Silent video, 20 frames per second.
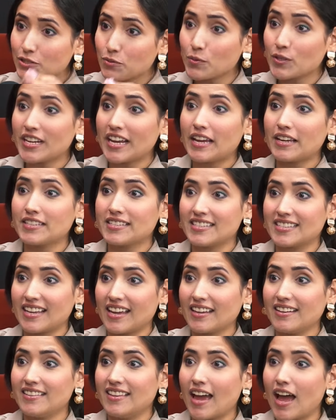is what I
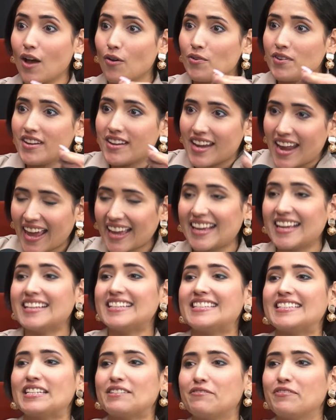said. How
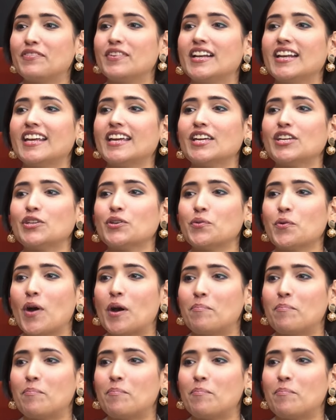negatively yes. you